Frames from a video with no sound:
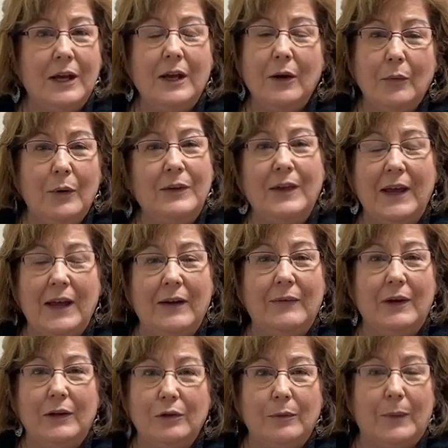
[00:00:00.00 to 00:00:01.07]
when they have
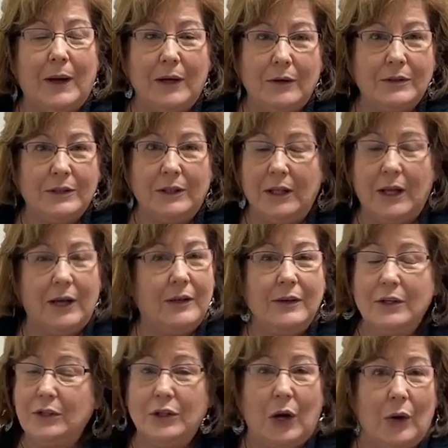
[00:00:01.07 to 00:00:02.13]
other buyers in line
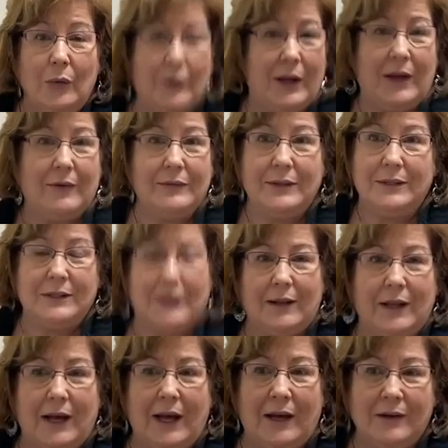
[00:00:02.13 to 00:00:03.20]
that don't have to sell a
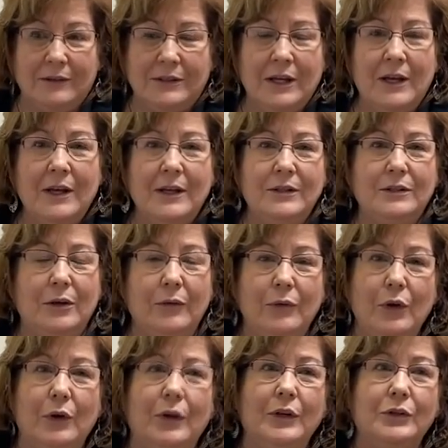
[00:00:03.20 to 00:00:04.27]
house? So if
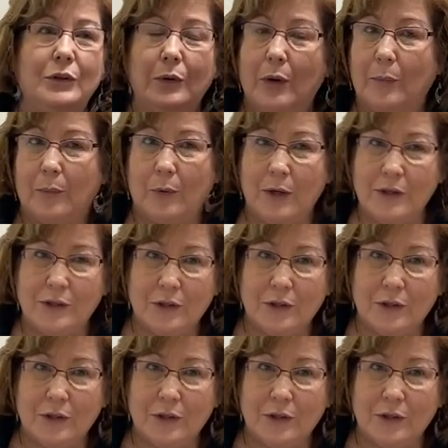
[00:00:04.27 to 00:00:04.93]
you can do a bridge